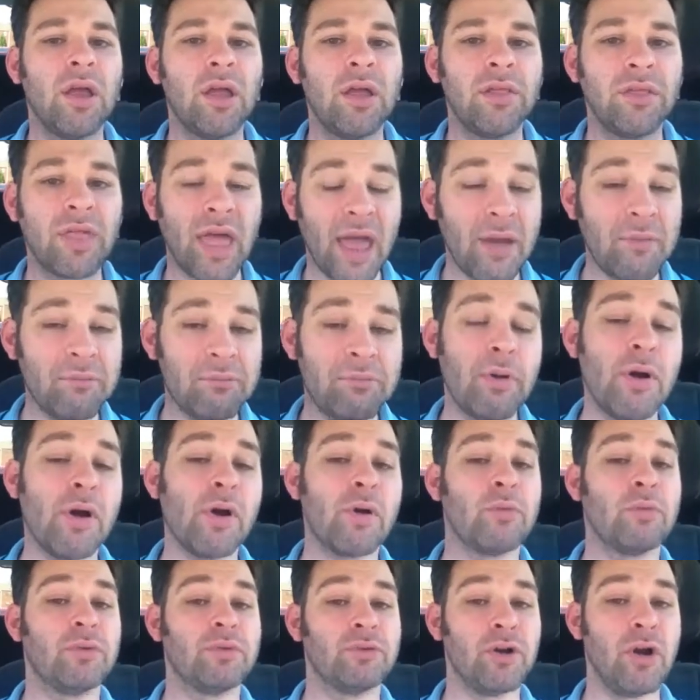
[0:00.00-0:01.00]
That
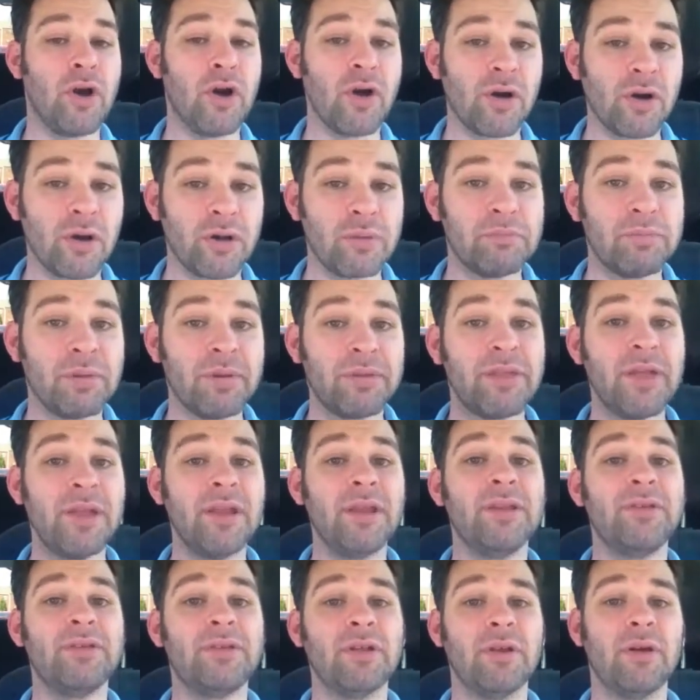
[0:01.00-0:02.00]
part was hard. But then
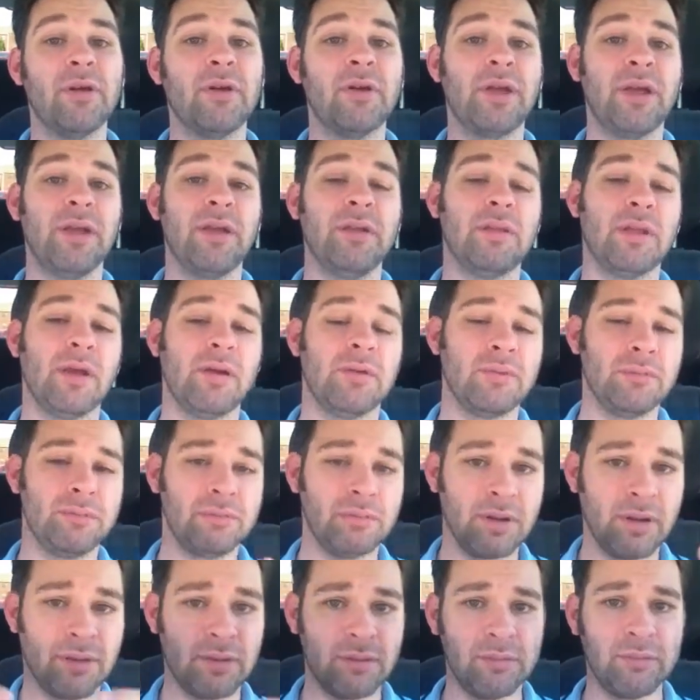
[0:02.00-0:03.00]
he said, okay, now
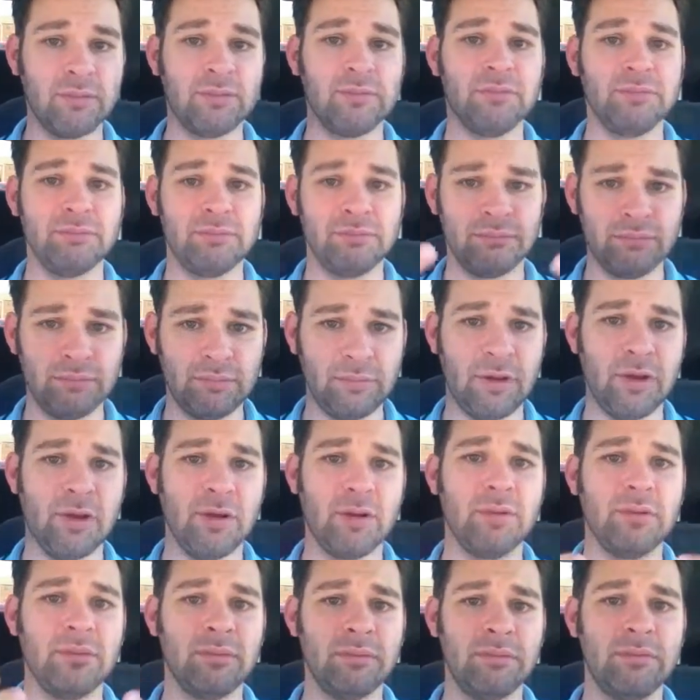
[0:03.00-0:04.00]

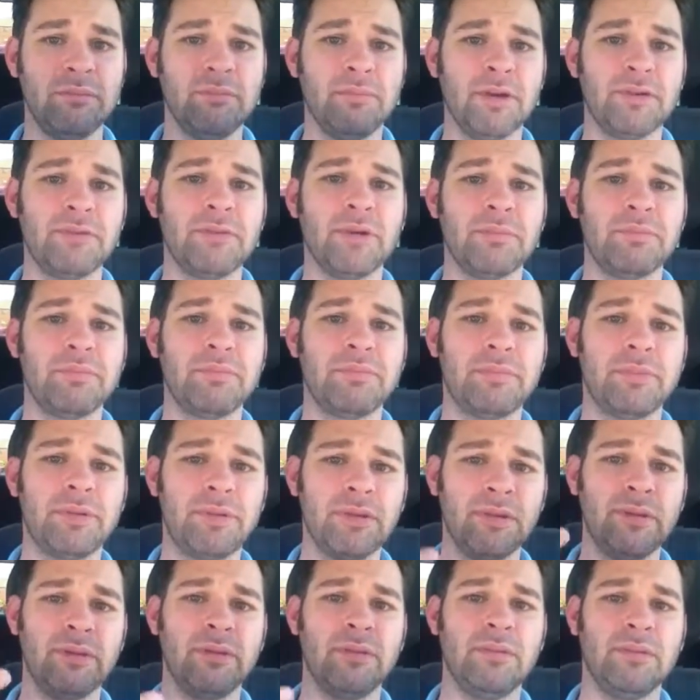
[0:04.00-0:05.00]
mix up
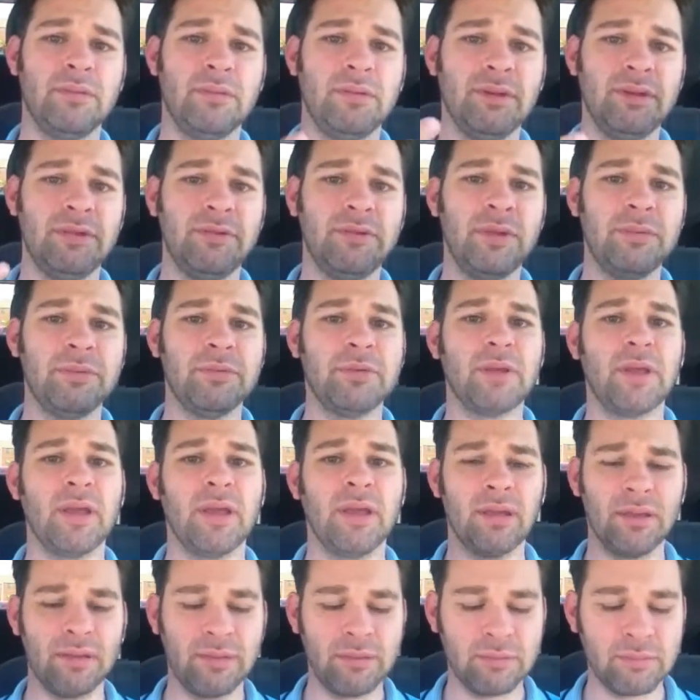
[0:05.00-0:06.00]
these teams
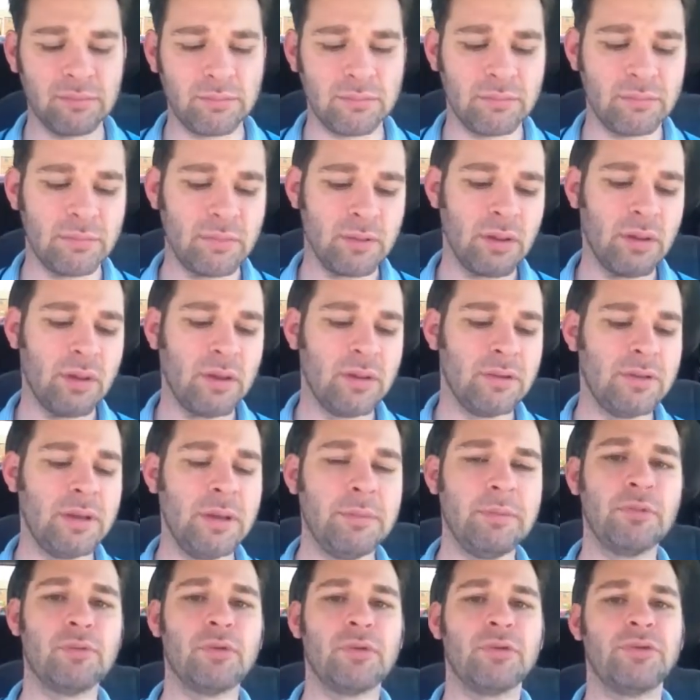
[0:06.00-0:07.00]
again, and
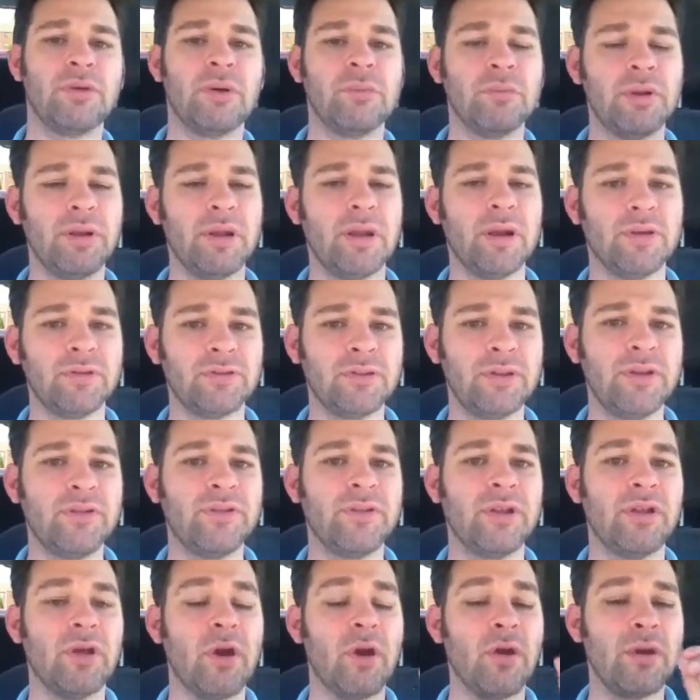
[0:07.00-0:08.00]
teamed it with somebody else, and he
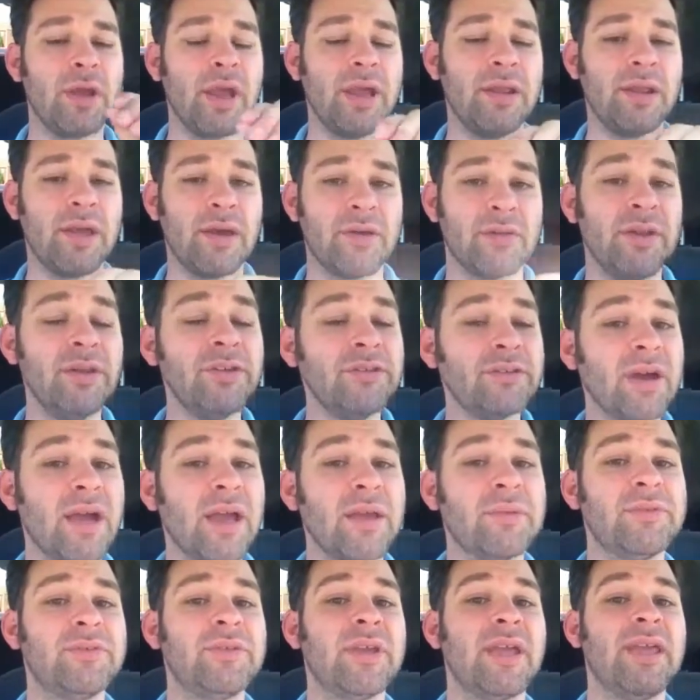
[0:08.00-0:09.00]
said, okay, now this
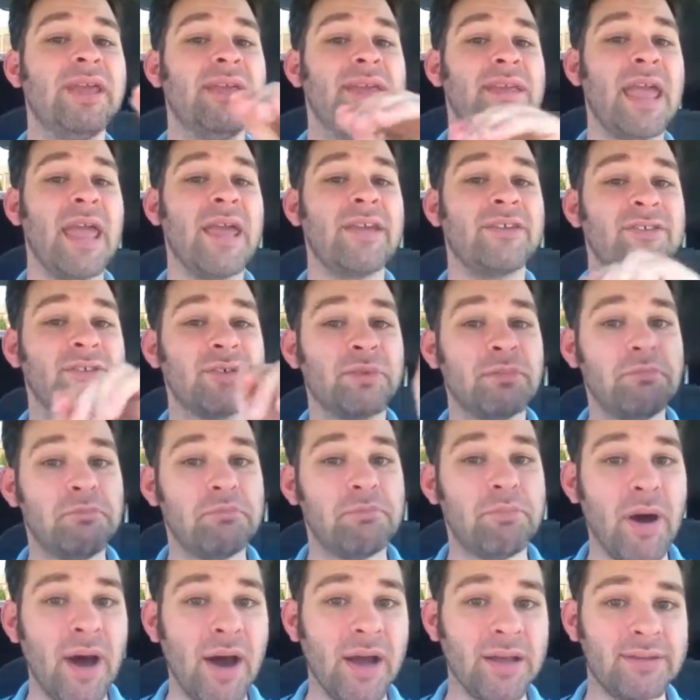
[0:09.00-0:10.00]
time say yes,
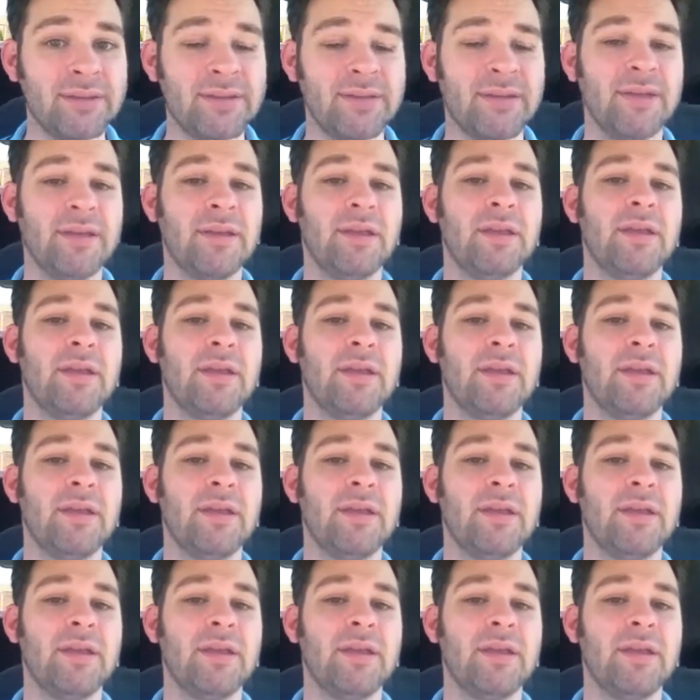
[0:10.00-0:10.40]
but.